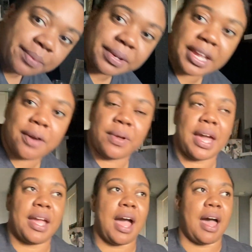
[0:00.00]
to get what
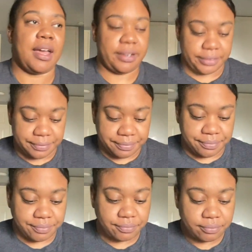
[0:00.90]
I got.
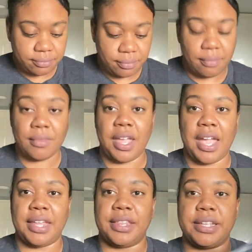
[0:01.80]

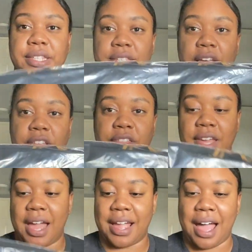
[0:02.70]
And this is the other thing.
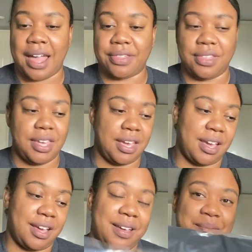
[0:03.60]
I got the
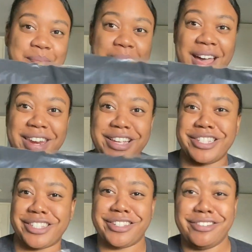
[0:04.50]

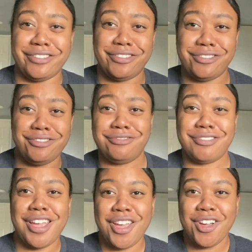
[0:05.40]
bodysuit,
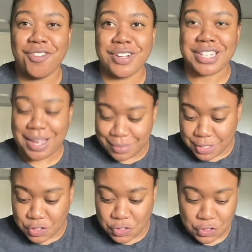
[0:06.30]
which I'm
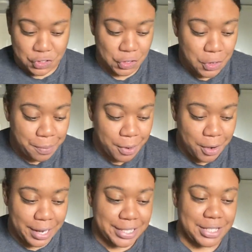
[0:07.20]
super
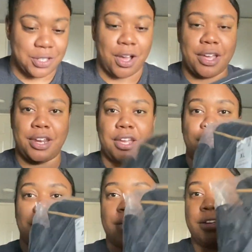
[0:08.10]

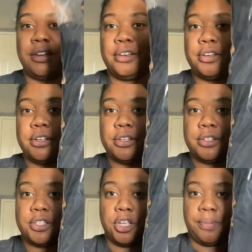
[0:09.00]
excited
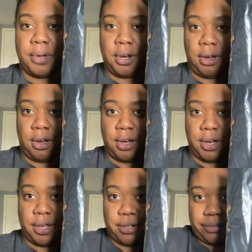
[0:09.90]
to put
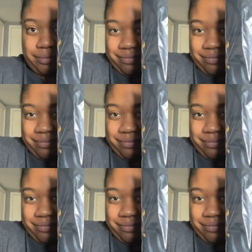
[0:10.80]
on.